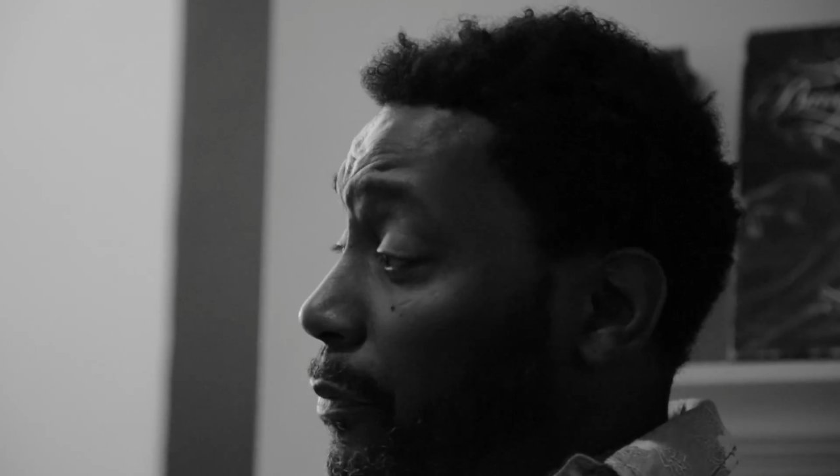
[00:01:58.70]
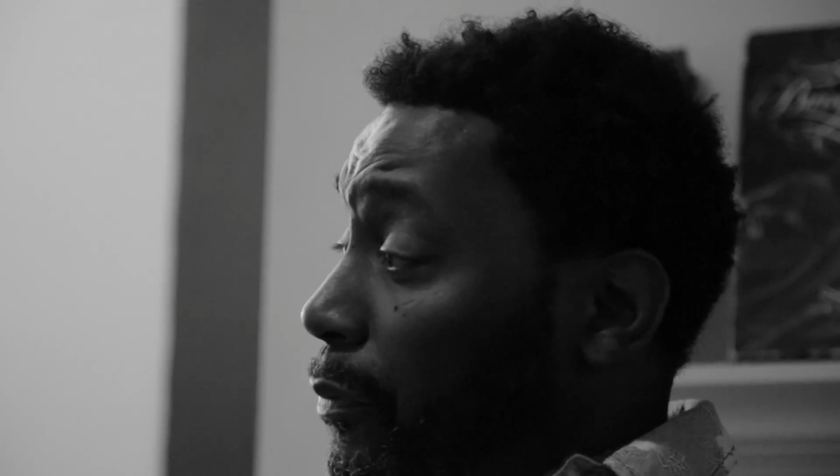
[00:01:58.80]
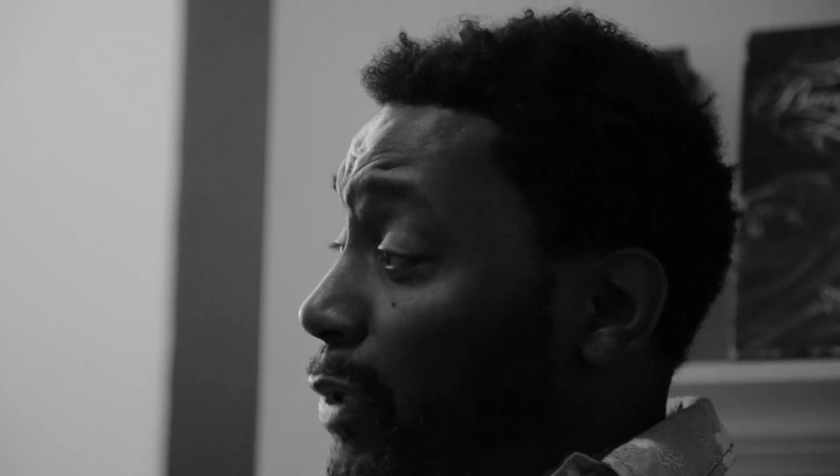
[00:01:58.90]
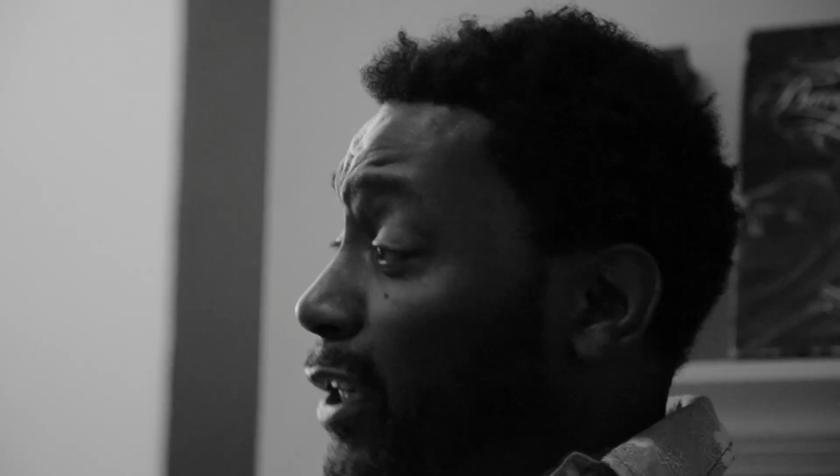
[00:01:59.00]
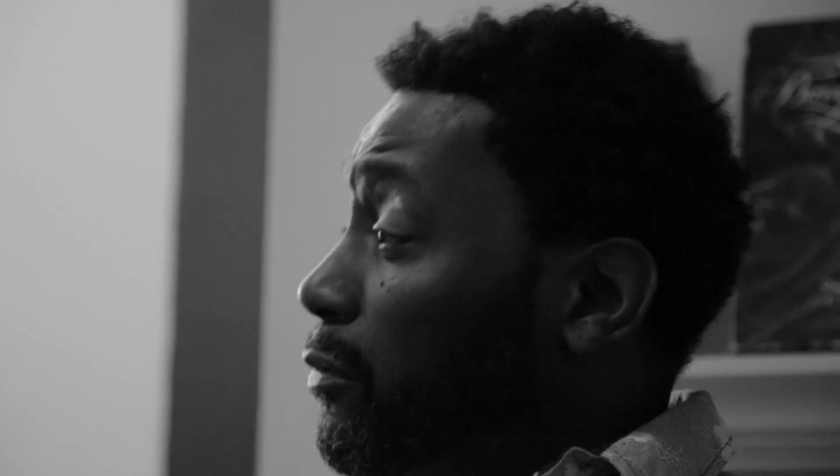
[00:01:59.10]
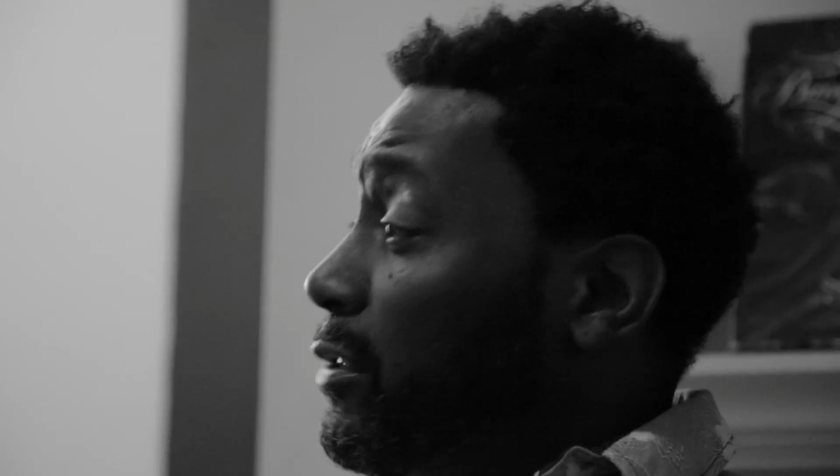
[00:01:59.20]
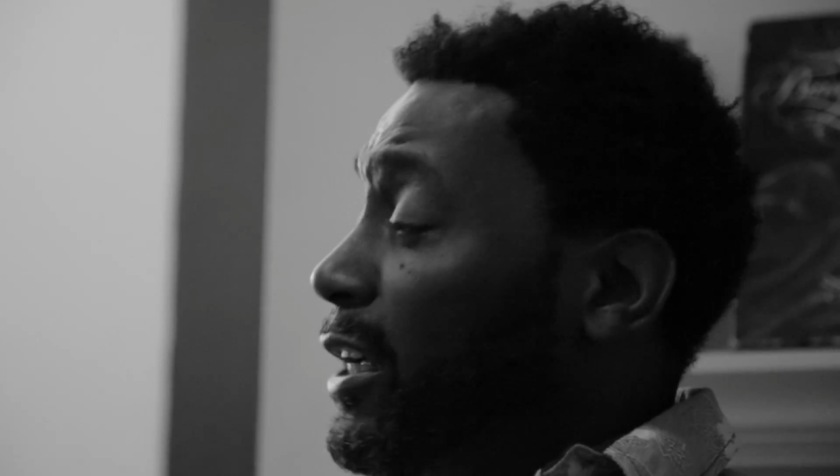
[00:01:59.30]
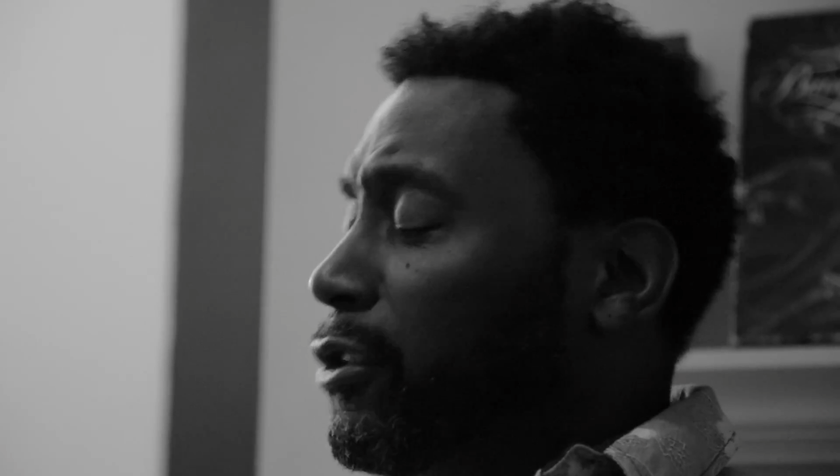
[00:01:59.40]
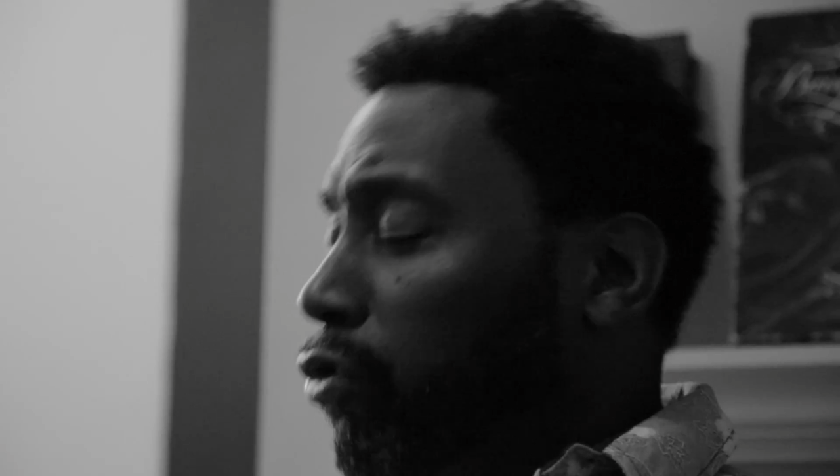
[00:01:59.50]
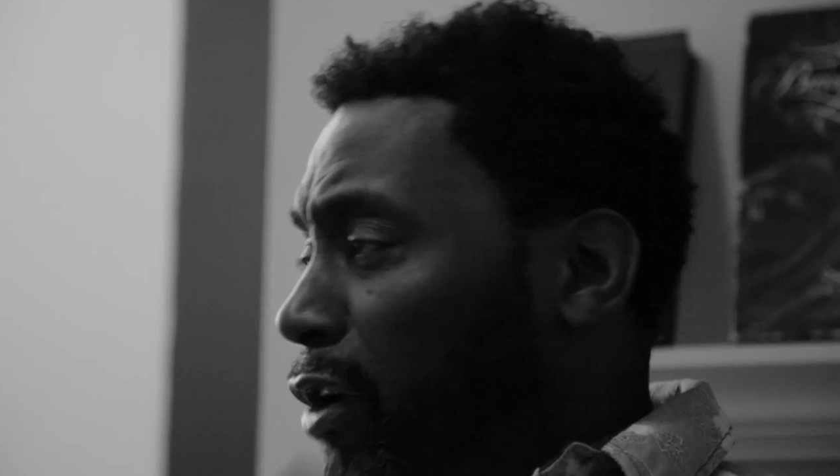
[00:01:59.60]
Biz was
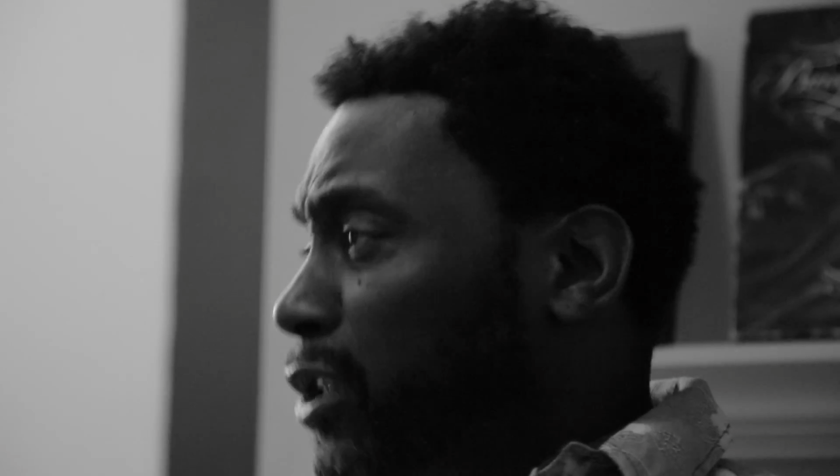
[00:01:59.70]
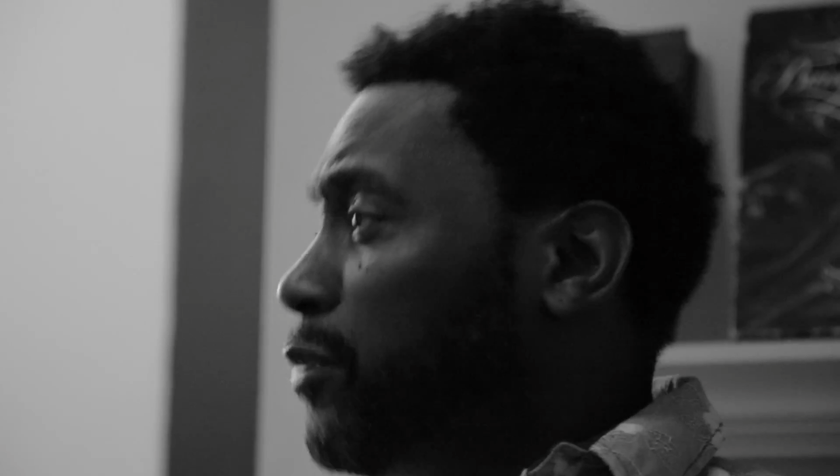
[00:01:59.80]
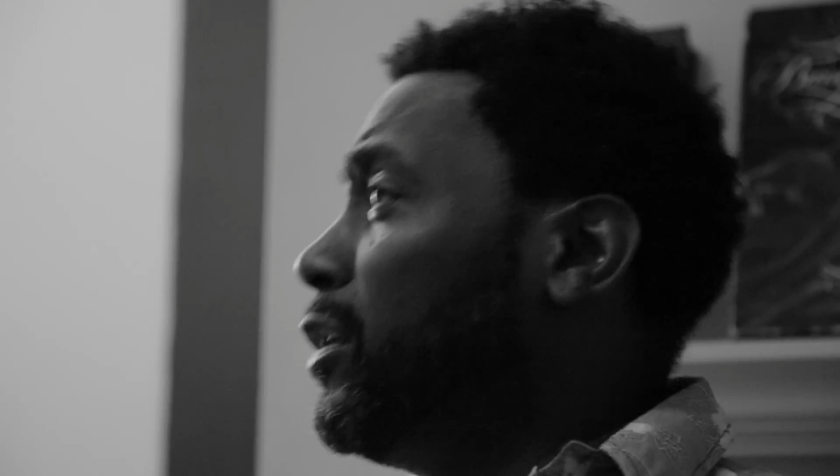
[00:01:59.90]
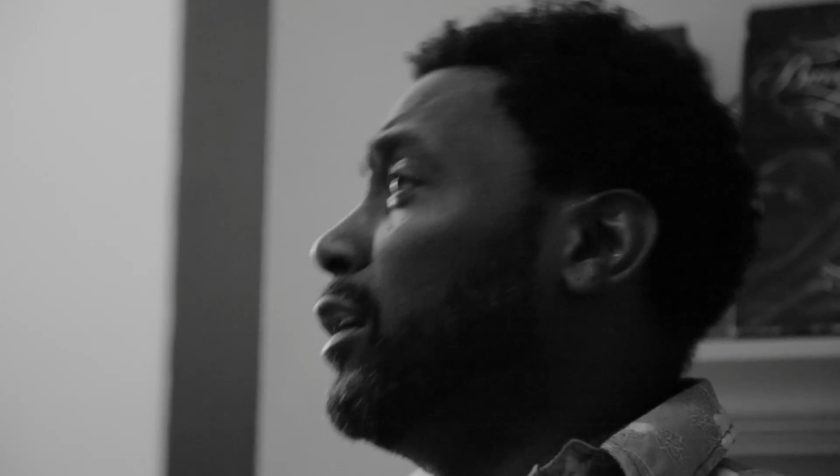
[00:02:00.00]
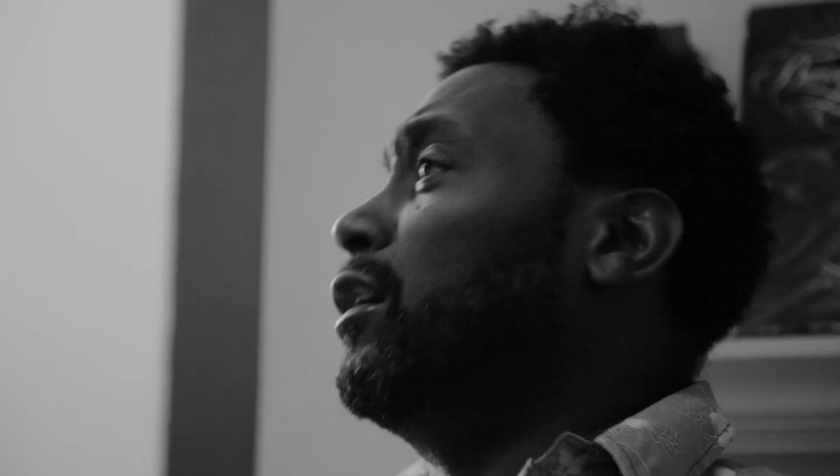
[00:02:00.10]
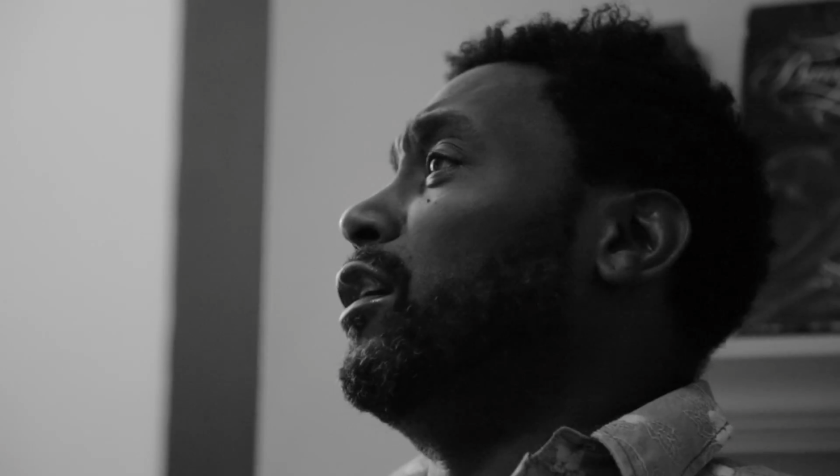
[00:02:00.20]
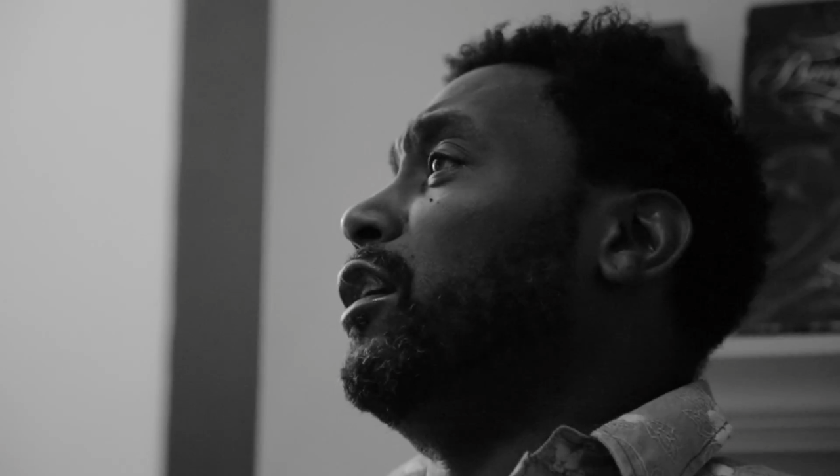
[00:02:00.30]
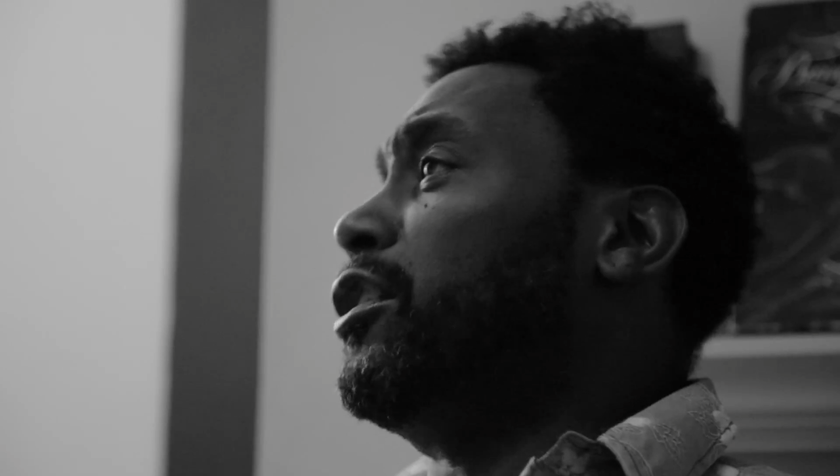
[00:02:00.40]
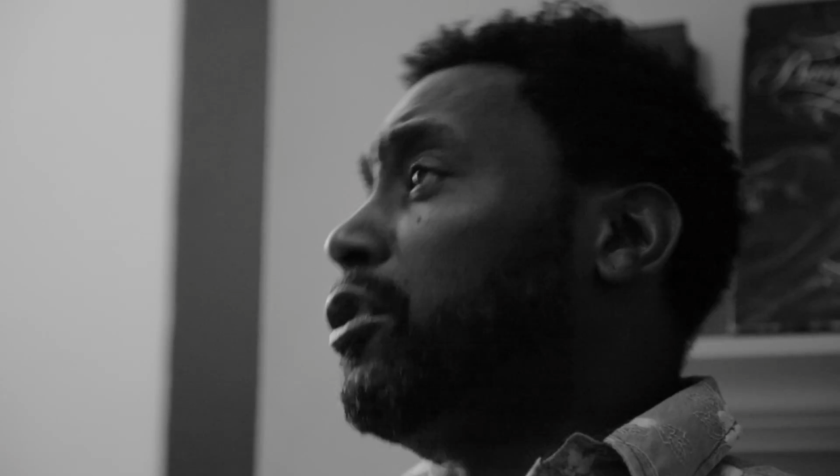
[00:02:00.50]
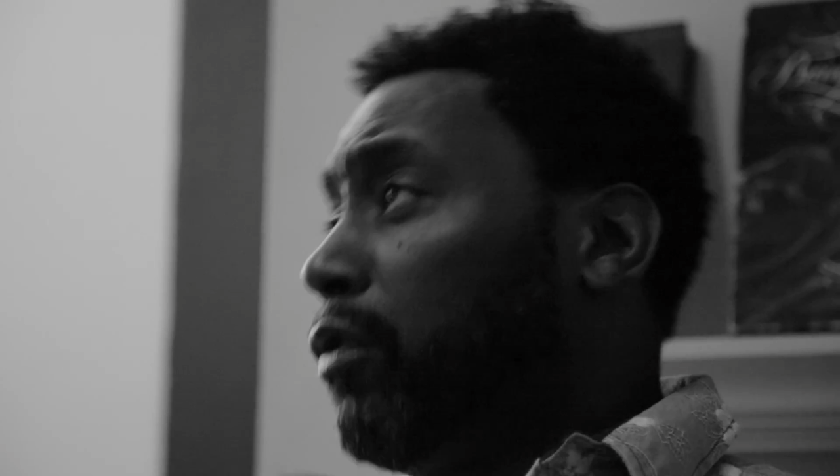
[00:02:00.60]
like, trust me,
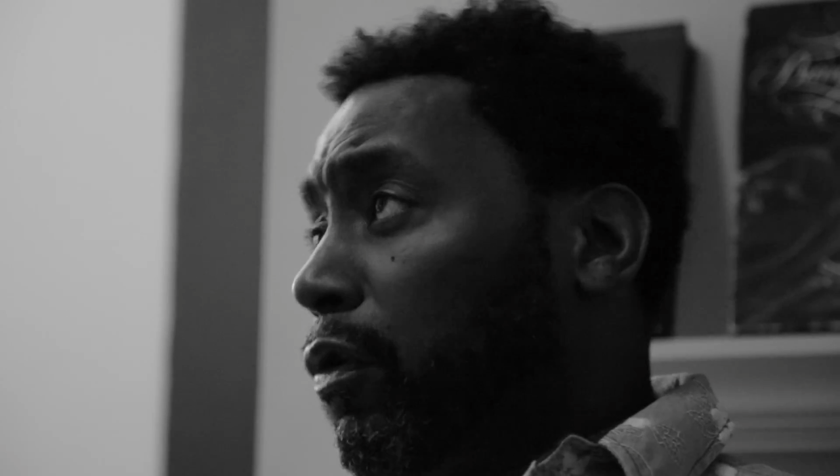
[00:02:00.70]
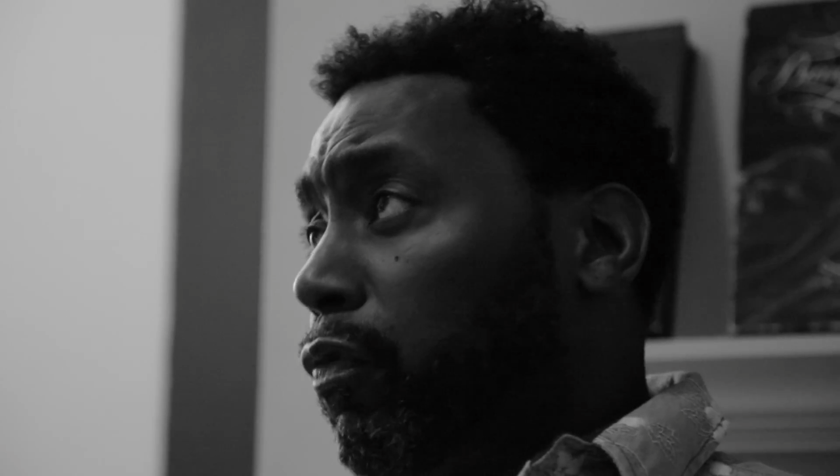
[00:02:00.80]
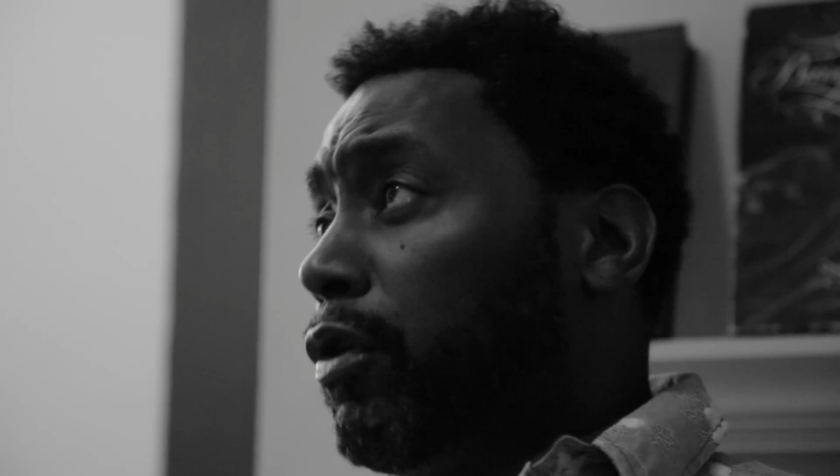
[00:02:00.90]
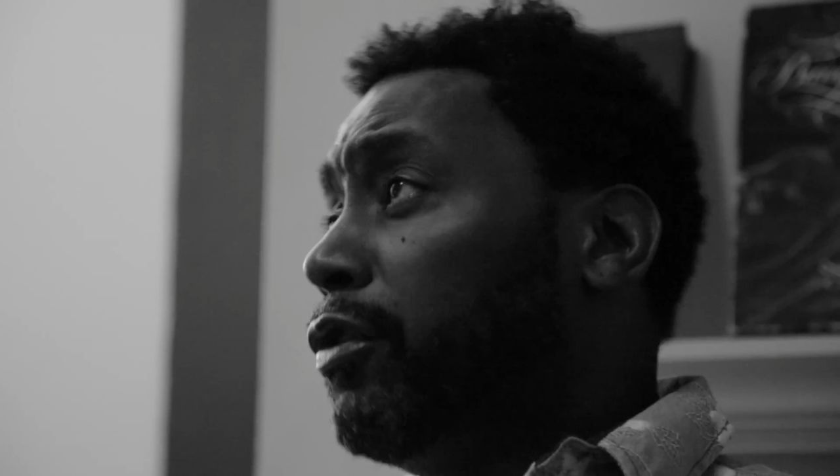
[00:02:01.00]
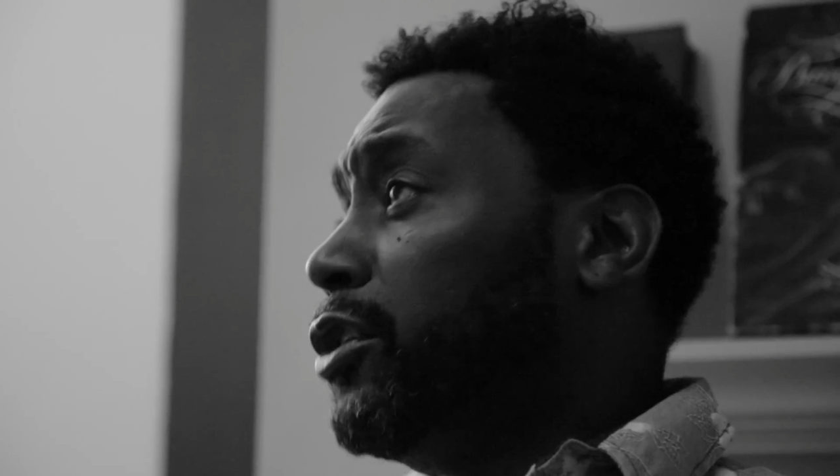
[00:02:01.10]
it's going to work.